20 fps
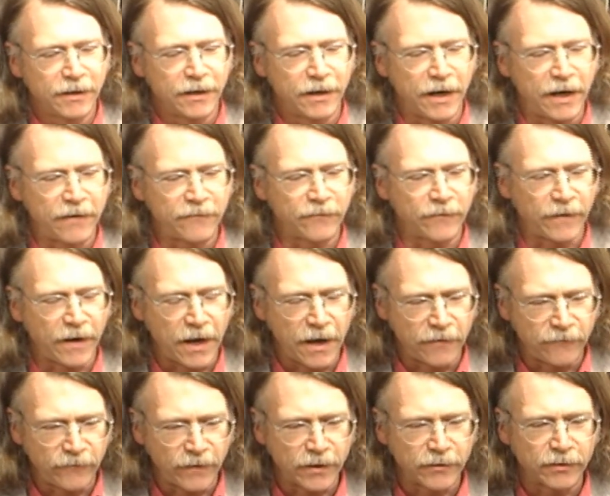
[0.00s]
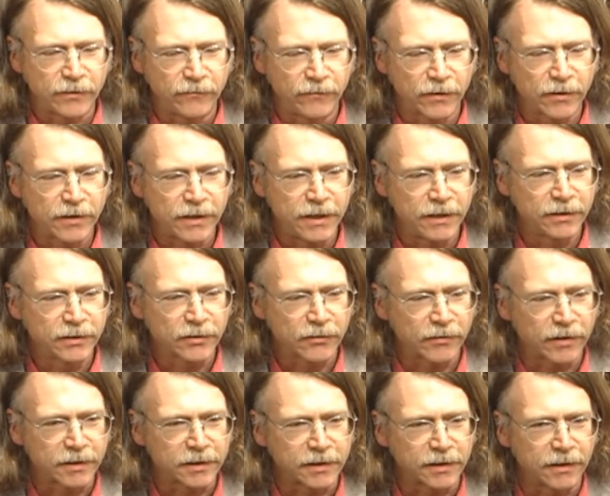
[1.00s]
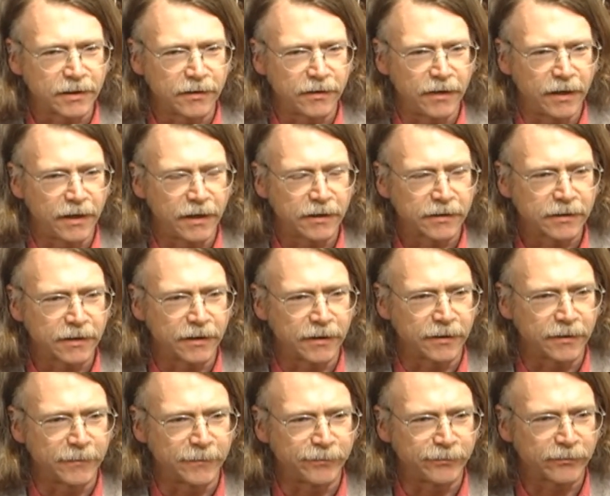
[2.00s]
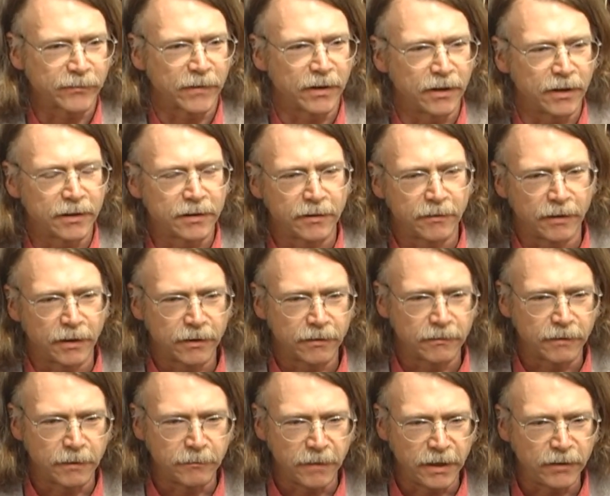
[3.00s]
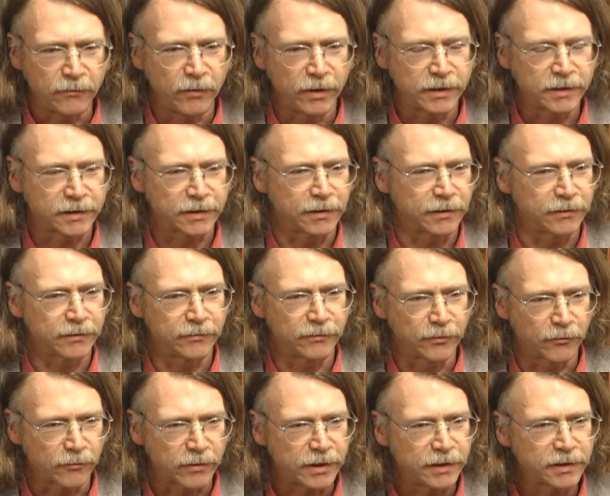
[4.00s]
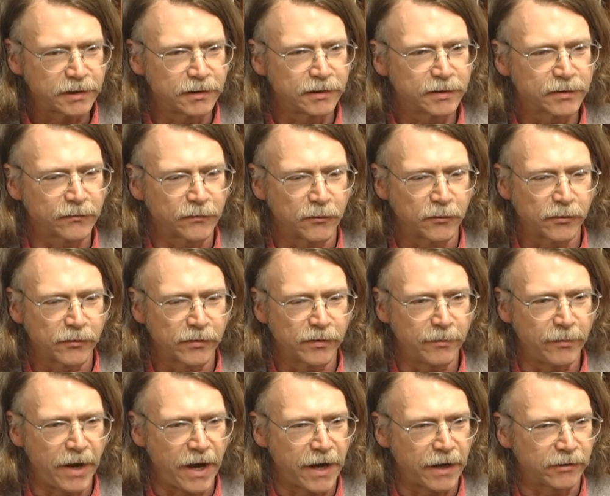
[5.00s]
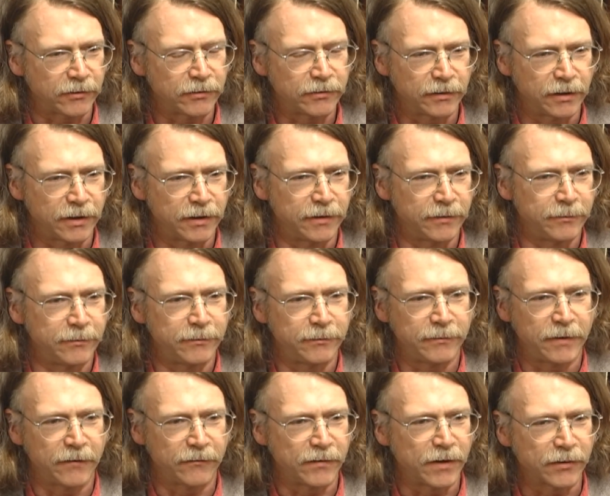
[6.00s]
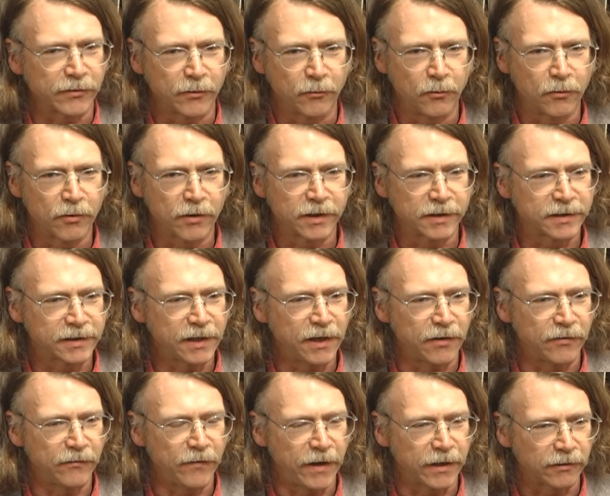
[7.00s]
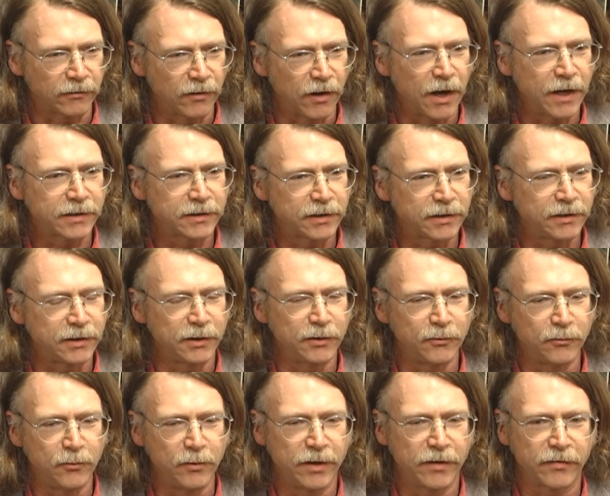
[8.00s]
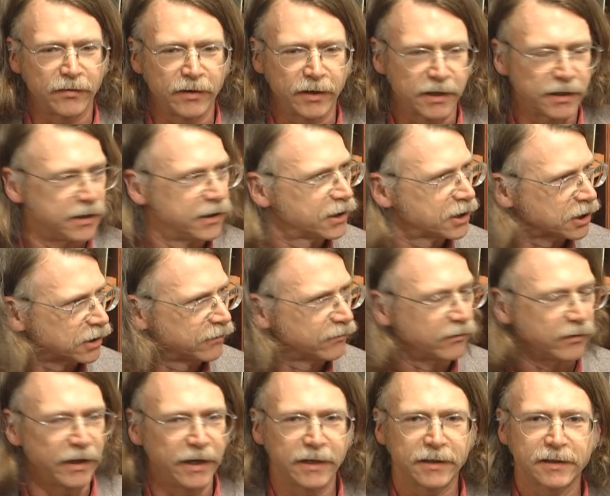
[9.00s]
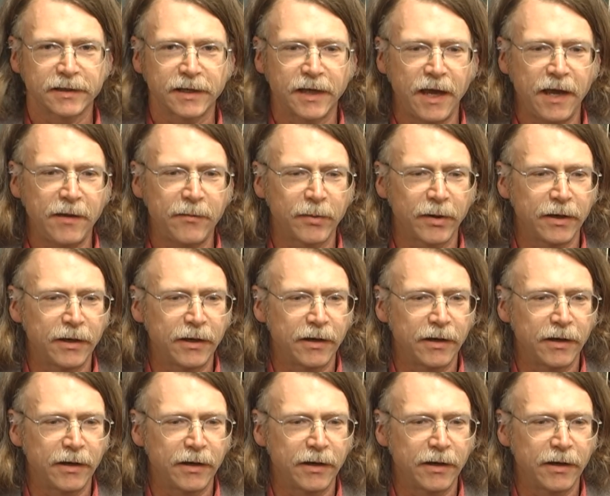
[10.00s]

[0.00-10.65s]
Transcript: I, I found it very interesting that um, in many ways the, the reasons for the battle, um, if not the war itself, had a lot to do with the condition of landscape,